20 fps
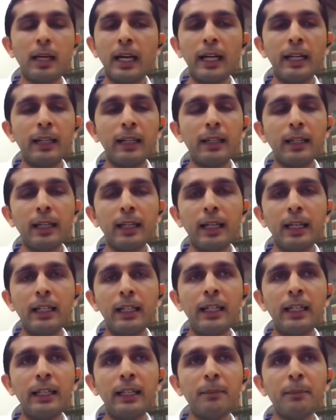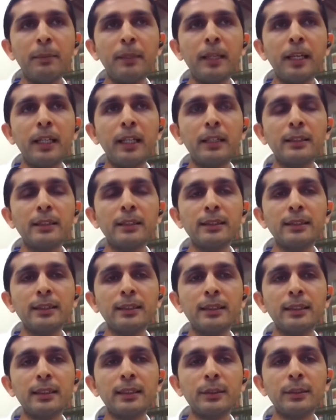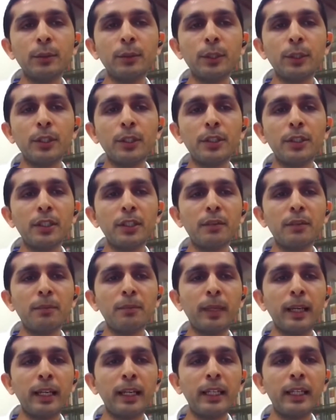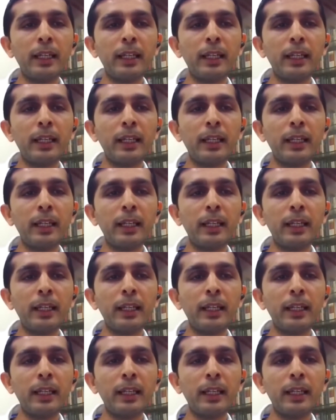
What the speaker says: let me answer this question by